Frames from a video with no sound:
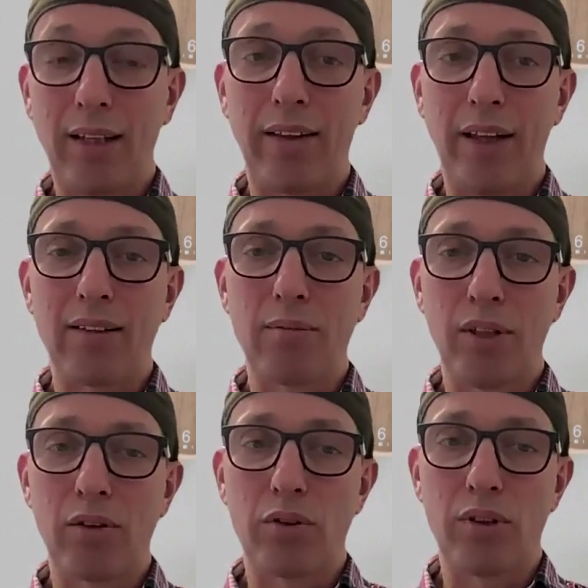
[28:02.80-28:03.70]
that. That's
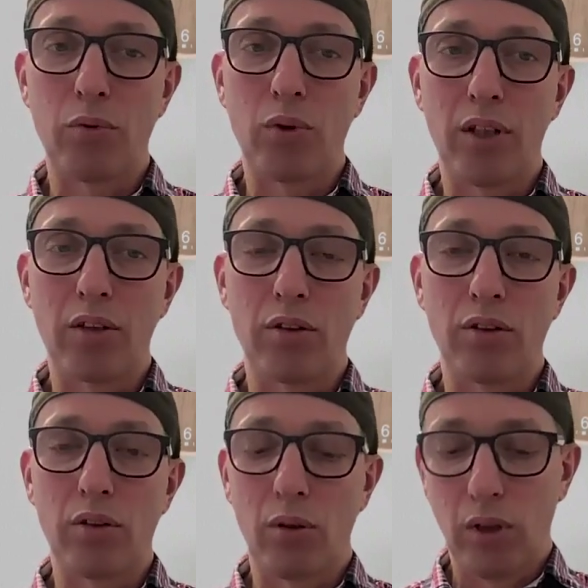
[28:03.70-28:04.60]
mental stimulation.
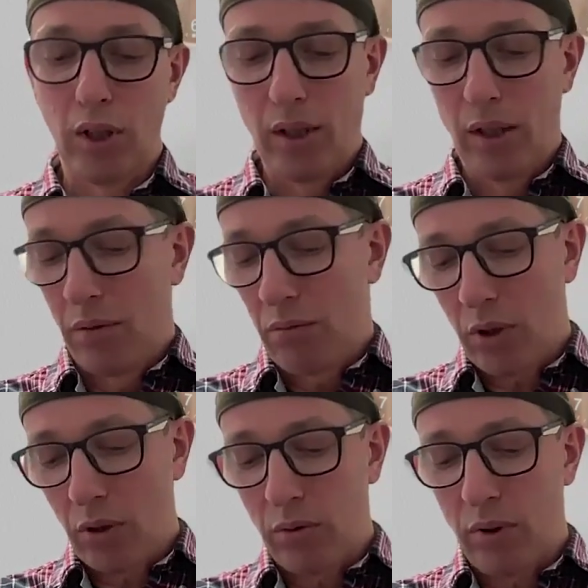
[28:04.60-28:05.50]
So,
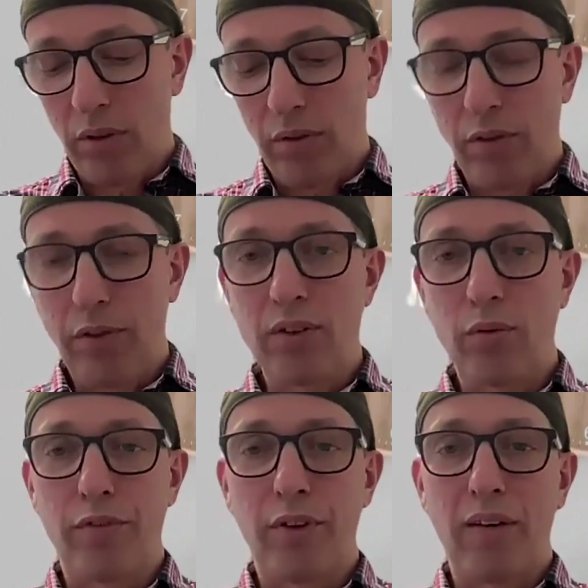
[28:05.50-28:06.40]
even if it's
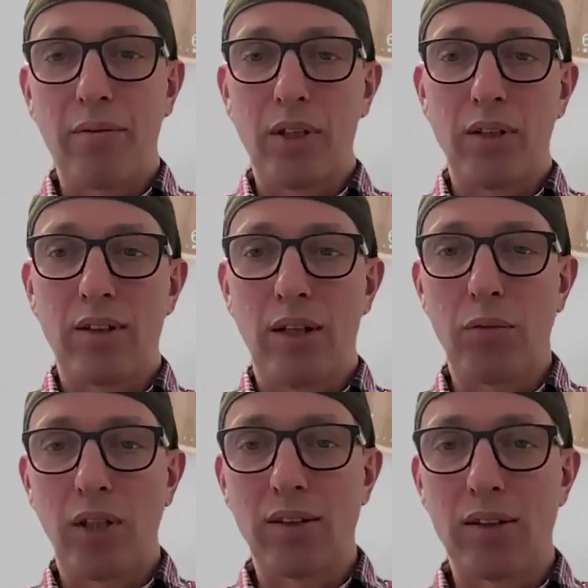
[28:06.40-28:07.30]
for 5 minutes,
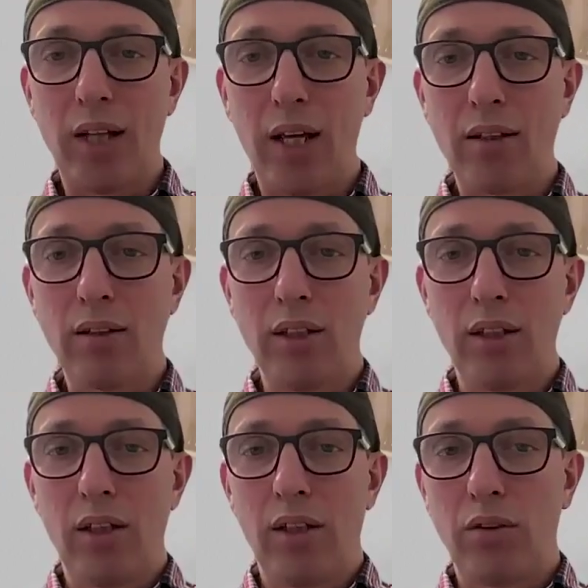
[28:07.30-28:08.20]
10 minutes a day,
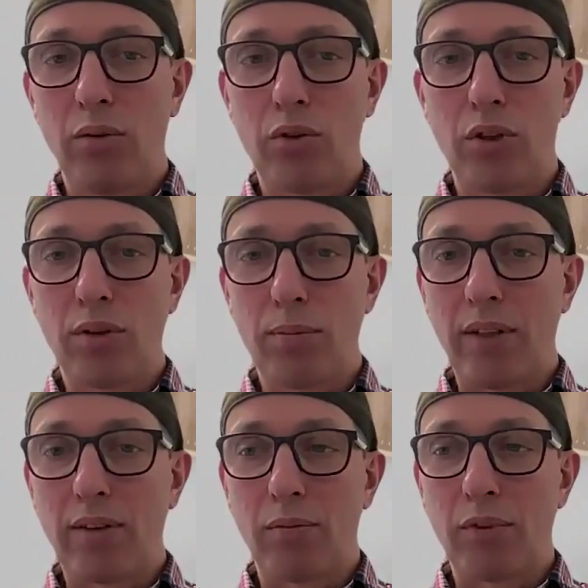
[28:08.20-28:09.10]
you just
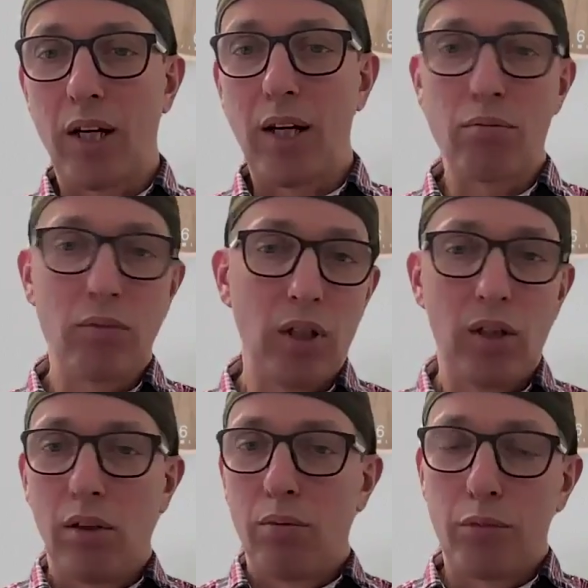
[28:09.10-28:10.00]
spend some time,
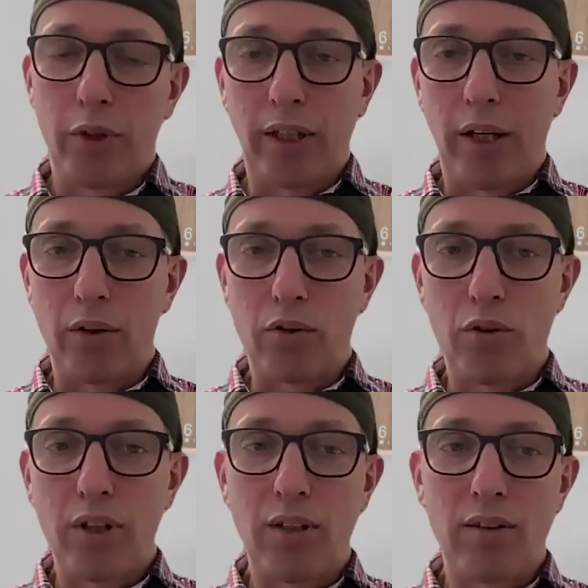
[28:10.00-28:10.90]
bring out the
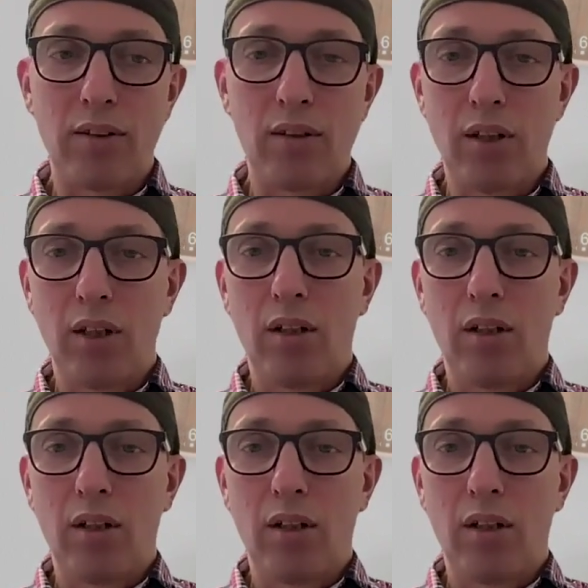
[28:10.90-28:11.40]
treats,